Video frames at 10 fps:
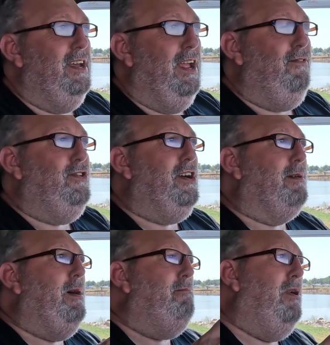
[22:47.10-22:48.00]
if you talk
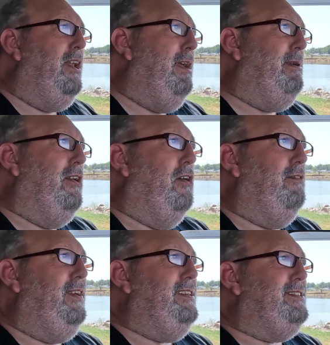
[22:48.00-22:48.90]
about money about
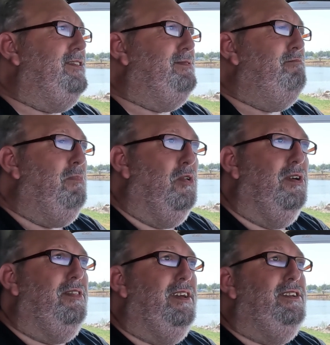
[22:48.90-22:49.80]
RVs, there's
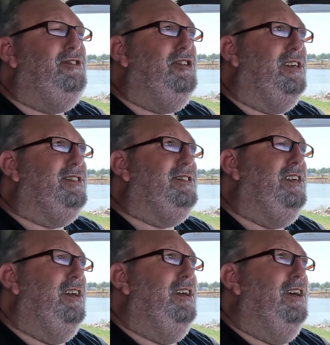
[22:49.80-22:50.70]
more than just
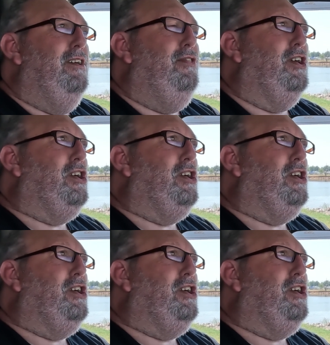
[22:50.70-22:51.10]
the